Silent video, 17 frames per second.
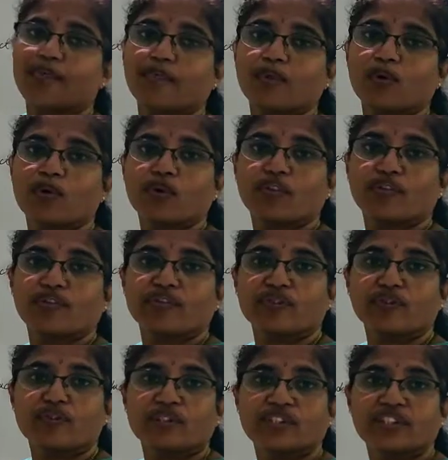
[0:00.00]
amount of
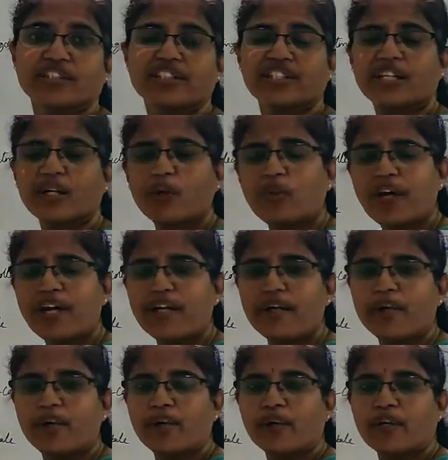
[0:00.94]
nutrients
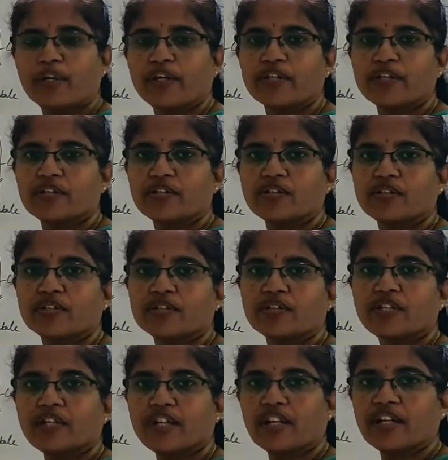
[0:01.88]

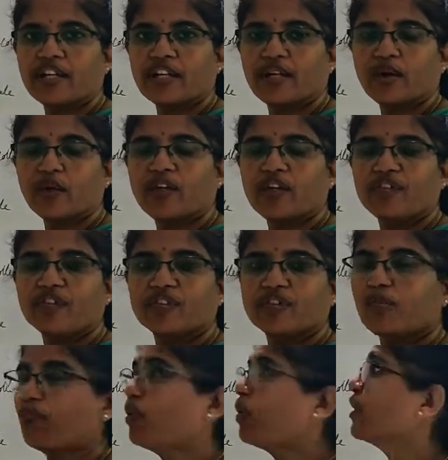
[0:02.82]
that are required for
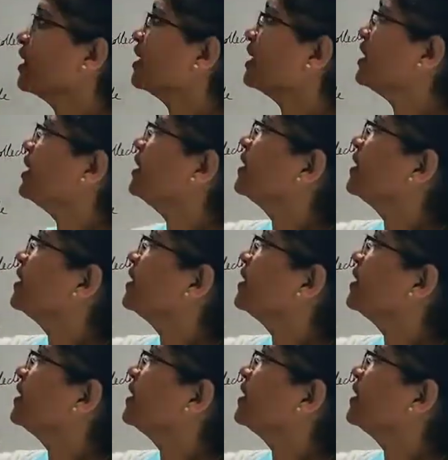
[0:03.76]
the body,